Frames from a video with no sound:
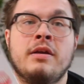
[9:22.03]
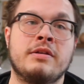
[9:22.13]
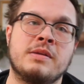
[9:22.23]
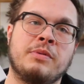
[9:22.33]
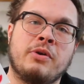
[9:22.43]

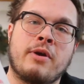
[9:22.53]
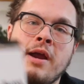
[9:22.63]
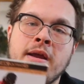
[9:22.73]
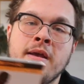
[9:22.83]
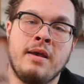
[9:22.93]
It's a
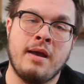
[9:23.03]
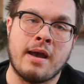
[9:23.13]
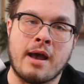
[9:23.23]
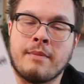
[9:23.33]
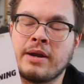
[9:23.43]
Blu-ray.
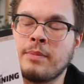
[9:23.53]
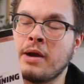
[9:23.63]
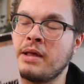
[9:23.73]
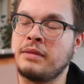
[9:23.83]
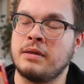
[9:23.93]
I'm out of
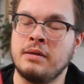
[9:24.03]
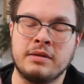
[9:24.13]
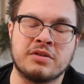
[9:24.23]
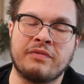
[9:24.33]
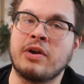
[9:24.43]
breath.
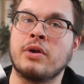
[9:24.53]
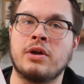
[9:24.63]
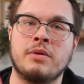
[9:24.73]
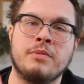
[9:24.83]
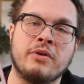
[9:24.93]
It's a very
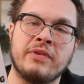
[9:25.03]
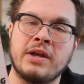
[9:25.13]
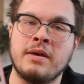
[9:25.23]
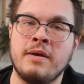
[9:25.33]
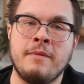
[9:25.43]
good movie.